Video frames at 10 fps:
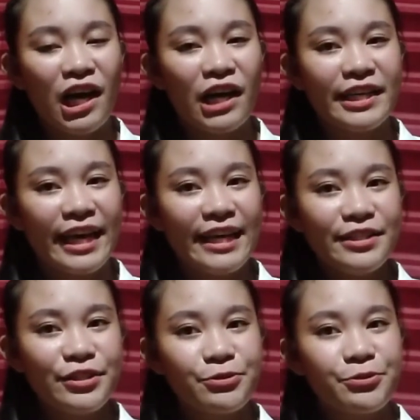Okay,
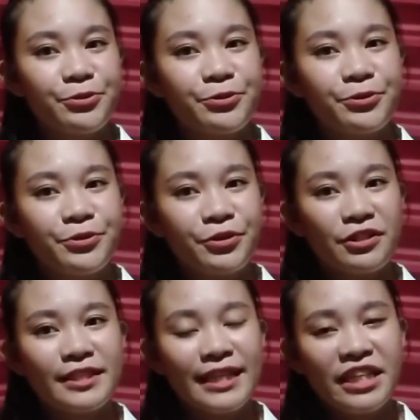to
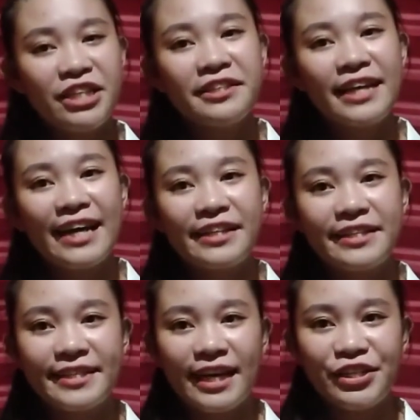continue the
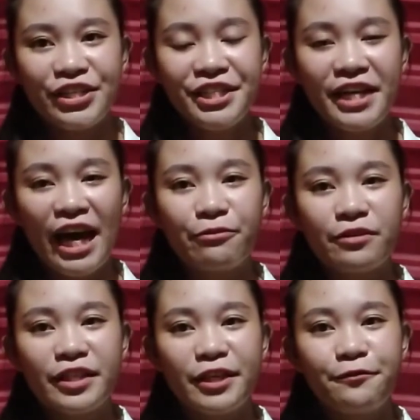discussion, I
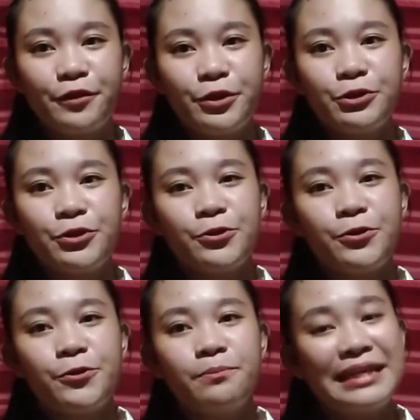will give you
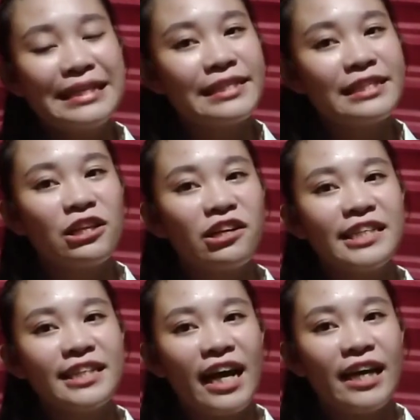to Miss
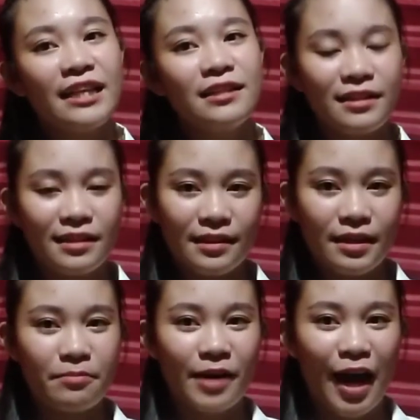Lorinile
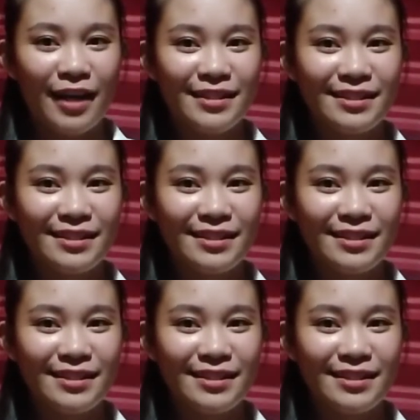Labra.